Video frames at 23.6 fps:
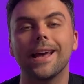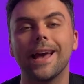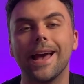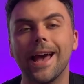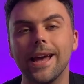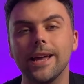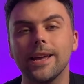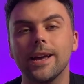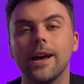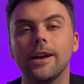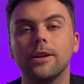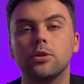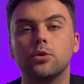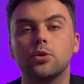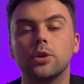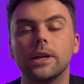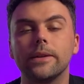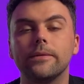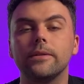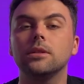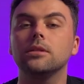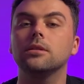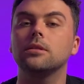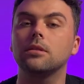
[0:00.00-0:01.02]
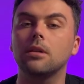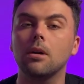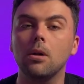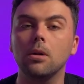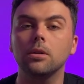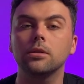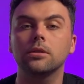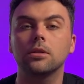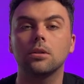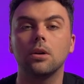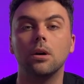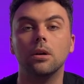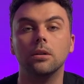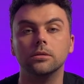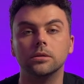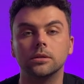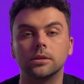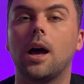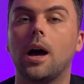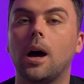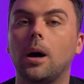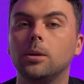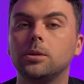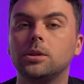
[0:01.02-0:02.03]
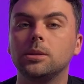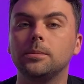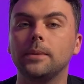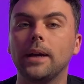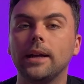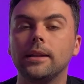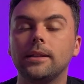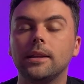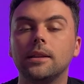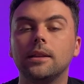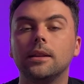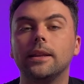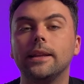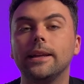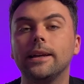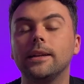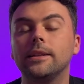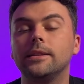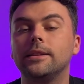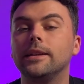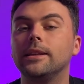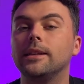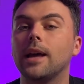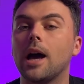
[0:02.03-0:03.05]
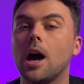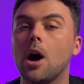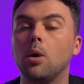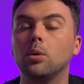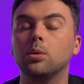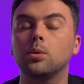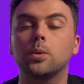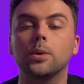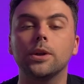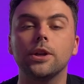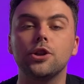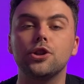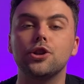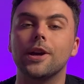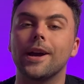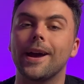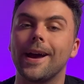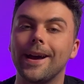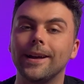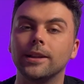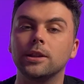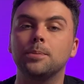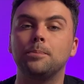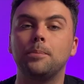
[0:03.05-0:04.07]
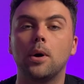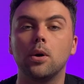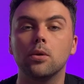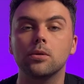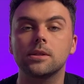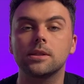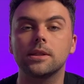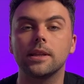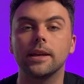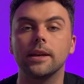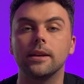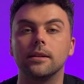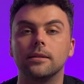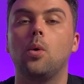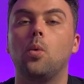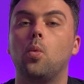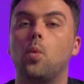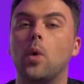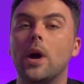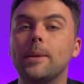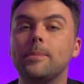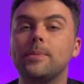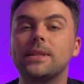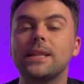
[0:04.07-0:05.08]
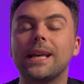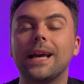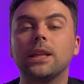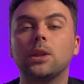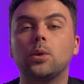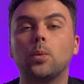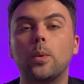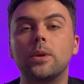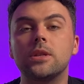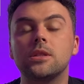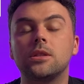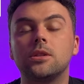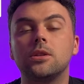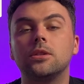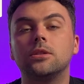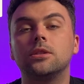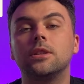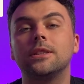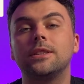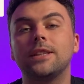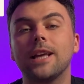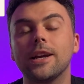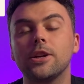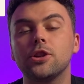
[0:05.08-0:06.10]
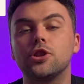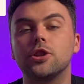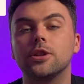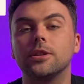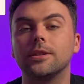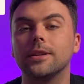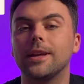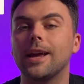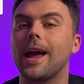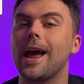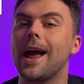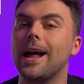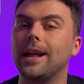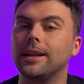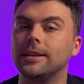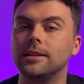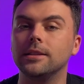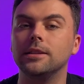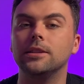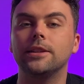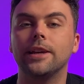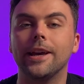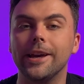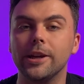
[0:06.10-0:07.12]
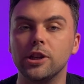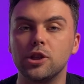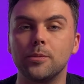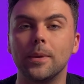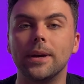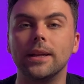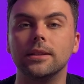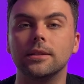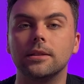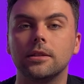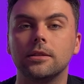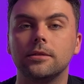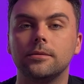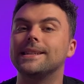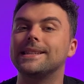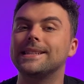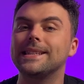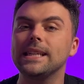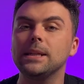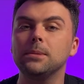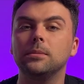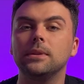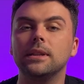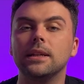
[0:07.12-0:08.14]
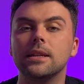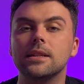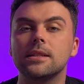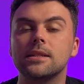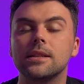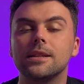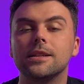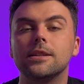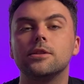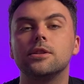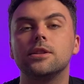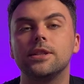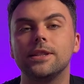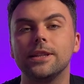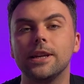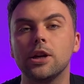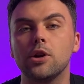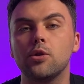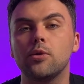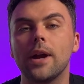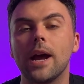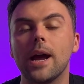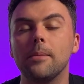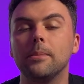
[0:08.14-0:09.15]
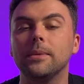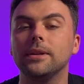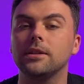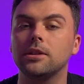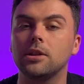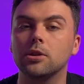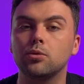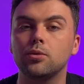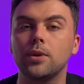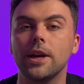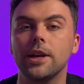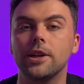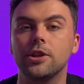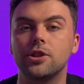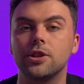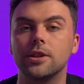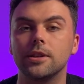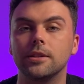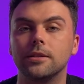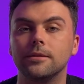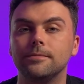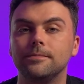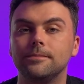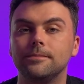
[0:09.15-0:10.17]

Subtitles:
AI-driven cold calls, automated LinkedIn outreach and posting, website visitor detection and engagement, seamless CRM integration.